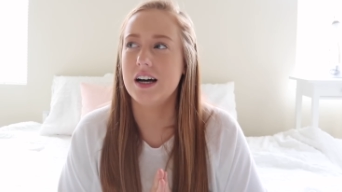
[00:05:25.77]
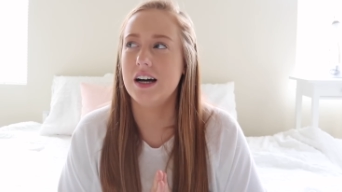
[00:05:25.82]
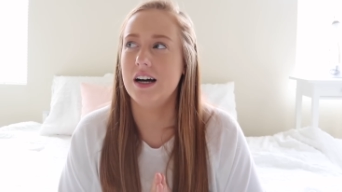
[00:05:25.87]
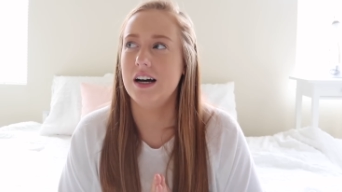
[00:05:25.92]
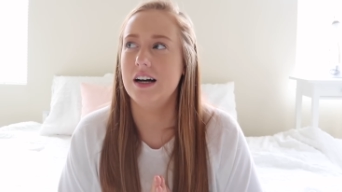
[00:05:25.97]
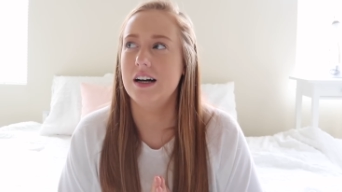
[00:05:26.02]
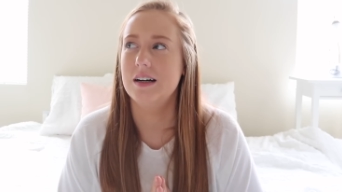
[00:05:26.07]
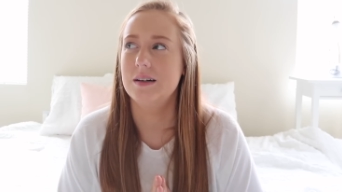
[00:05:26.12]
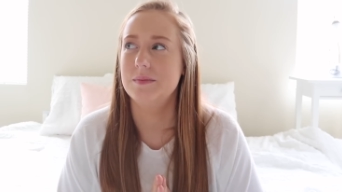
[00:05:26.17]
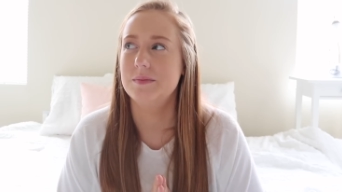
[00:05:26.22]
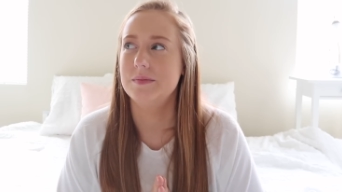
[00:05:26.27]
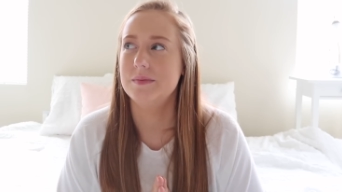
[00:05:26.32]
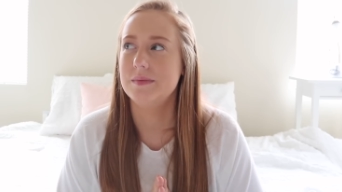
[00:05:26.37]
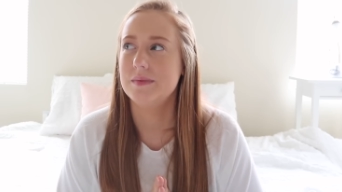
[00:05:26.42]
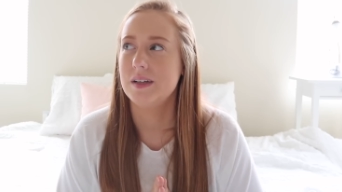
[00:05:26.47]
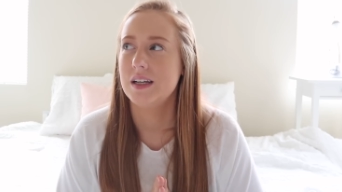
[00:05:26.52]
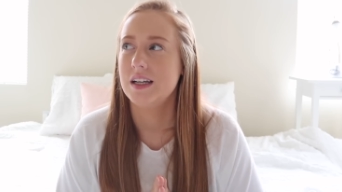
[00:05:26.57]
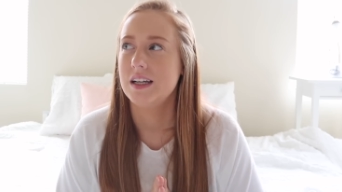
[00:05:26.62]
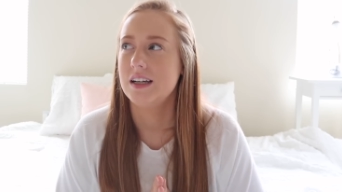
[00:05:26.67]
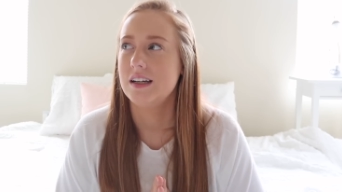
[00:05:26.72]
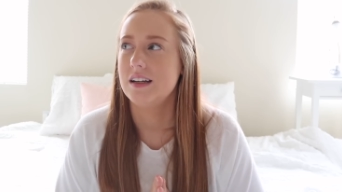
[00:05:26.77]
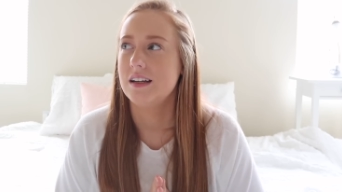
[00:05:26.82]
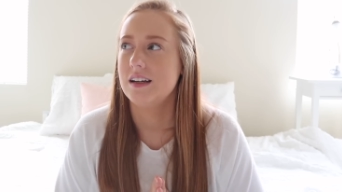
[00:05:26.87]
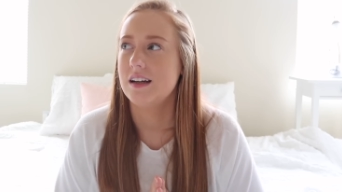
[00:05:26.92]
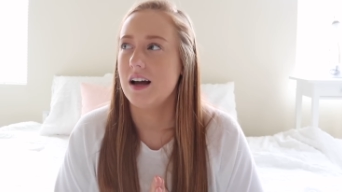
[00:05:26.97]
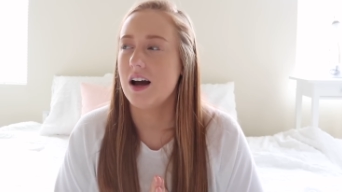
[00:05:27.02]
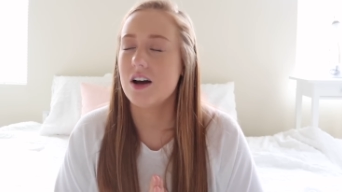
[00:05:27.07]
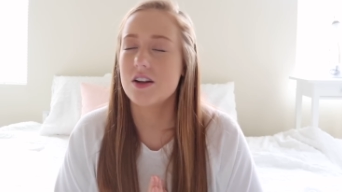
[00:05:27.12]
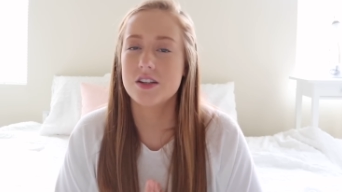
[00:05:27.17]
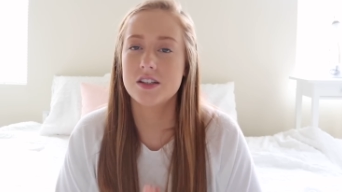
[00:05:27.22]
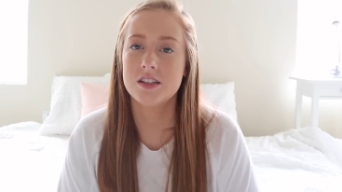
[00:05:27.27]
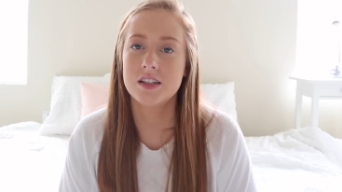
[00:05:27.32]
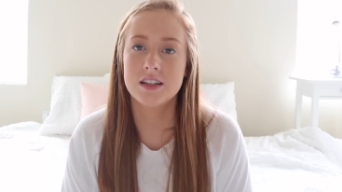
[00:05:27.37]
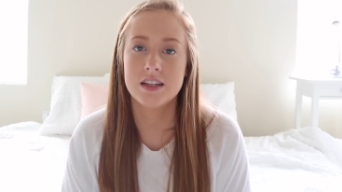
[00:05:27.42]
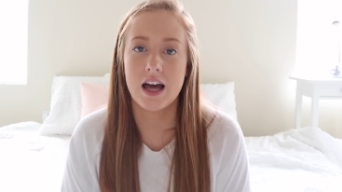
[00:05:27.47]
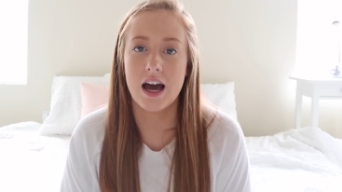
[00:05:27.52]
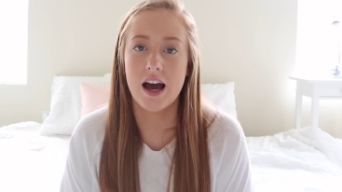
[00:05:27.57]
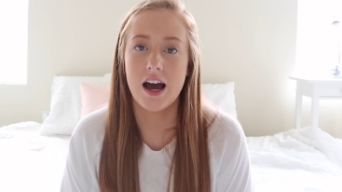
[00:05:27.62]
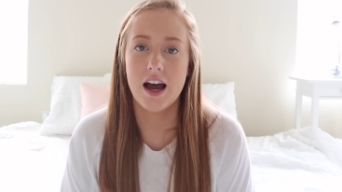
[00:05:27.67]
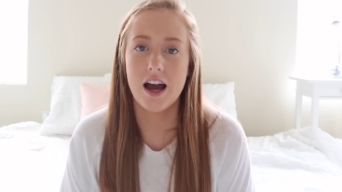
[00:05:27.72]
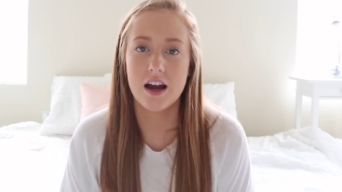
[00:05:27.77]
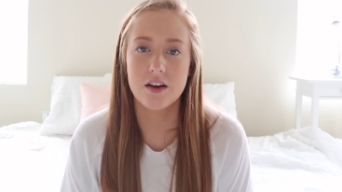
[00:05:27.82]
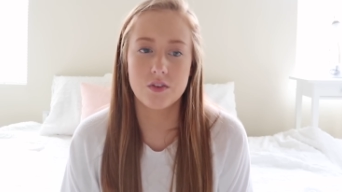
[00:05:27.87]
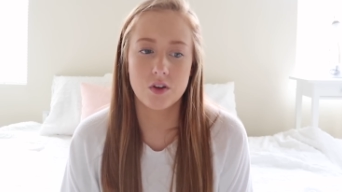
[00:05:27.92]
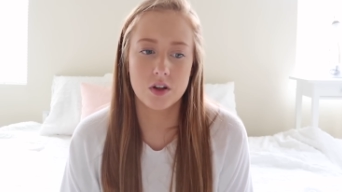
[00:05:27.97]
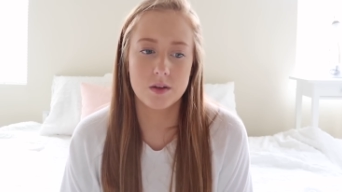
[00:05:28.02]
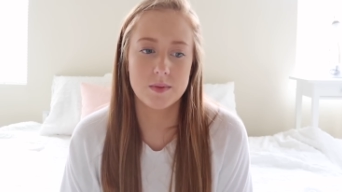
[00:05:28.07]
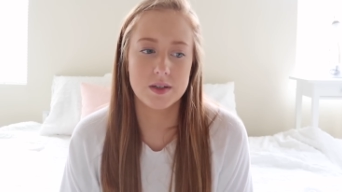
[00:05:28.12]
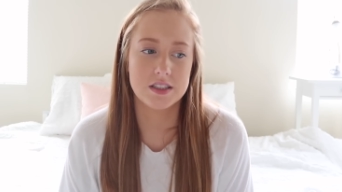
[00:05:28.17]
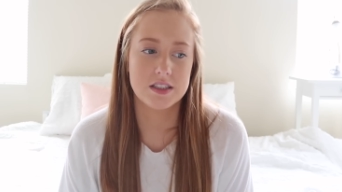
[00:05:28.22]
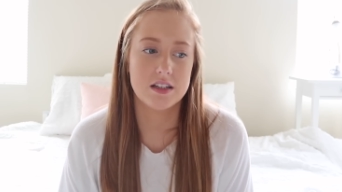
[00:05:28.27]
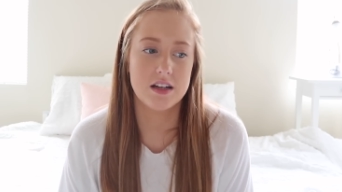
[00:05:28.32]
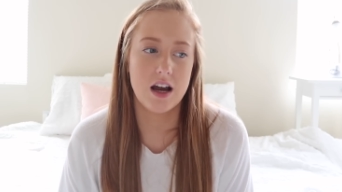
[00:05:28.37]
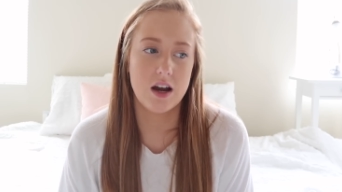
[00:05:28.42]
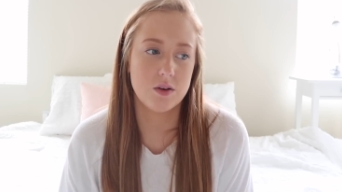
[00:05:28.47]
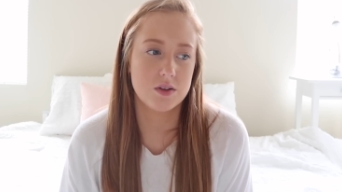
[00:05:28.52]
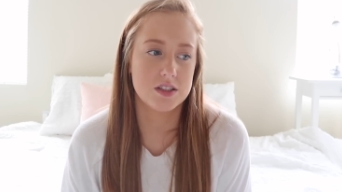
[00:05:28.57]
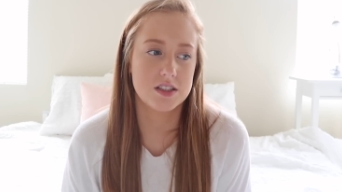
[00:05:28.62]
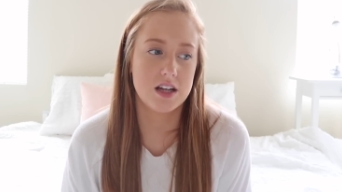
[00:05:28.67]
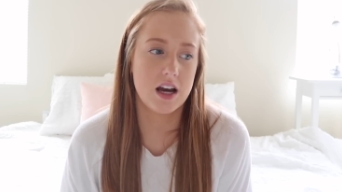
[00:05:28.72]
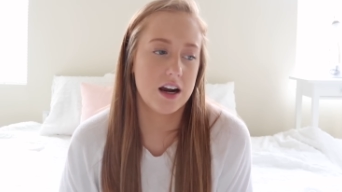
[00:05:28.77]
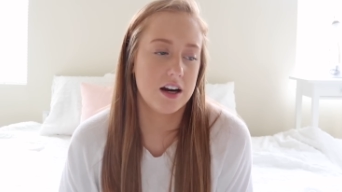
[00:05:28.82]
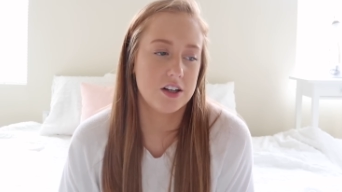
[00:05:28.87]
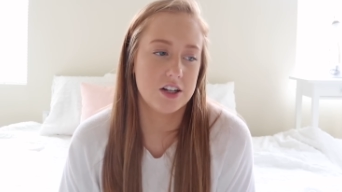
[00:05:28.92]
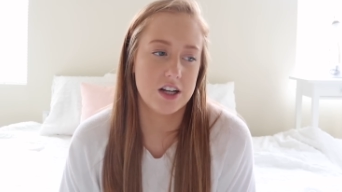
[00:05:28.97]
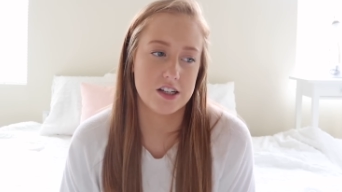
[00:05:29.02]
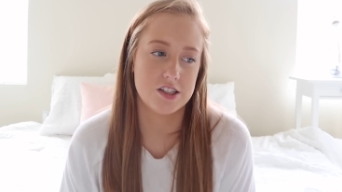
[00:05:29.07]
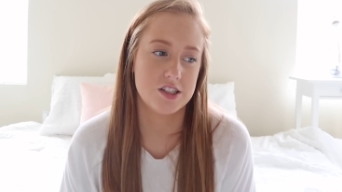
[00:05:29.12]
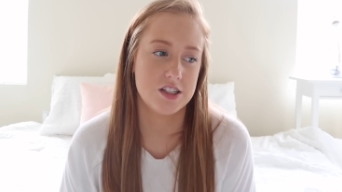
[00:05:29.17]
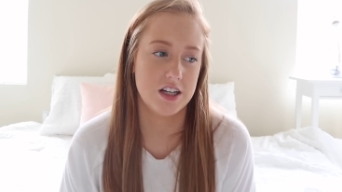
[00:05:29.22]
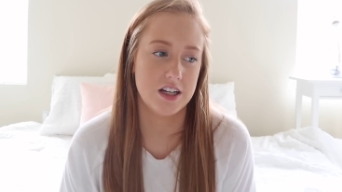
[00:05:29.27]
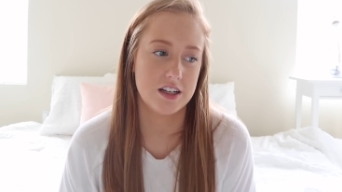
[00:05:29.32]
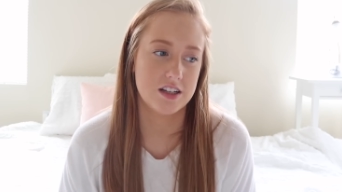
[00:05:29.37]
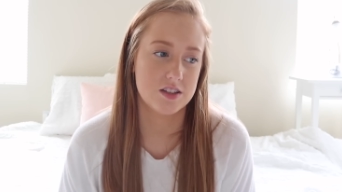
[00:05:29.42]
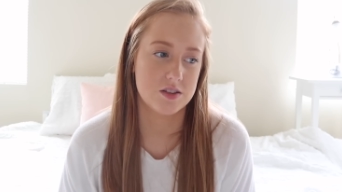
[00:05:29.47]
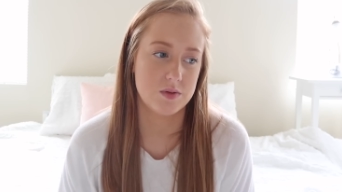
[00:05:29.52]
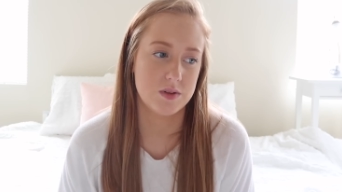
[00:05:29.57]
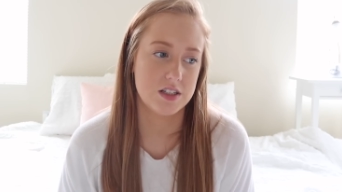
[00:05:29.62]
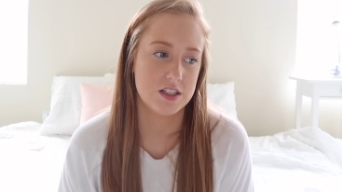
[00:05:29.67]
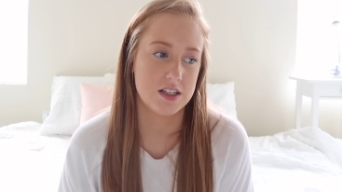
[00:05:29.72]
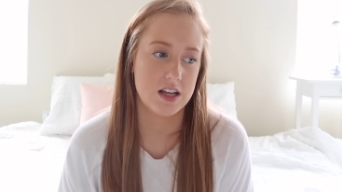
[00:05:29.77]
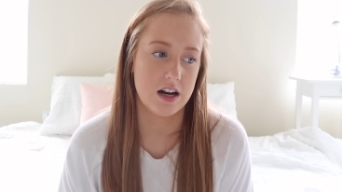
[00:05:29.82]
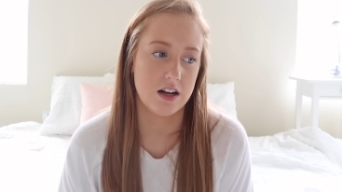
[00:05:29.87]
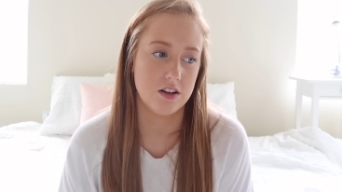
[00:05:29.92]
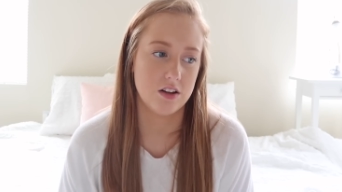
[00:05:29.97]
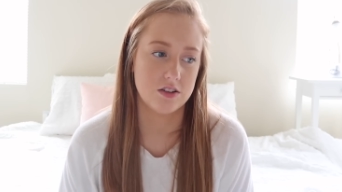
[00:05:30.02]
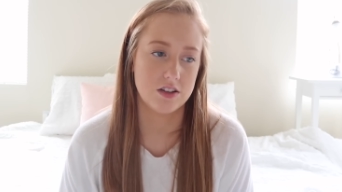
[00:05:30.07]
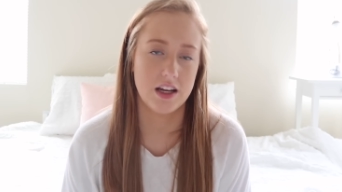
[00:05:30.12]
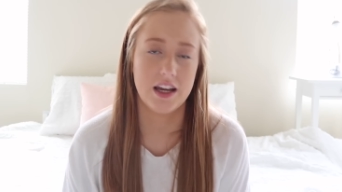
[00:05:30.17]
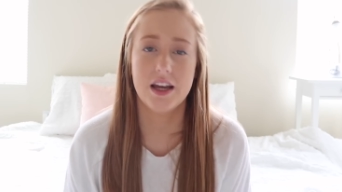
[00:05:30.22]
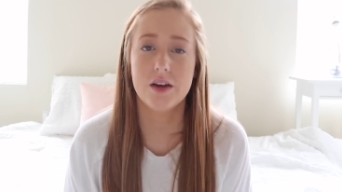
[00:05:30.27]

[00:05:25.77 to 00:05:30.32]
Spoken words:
Other than that, I was tired yesterday because we just had a long day.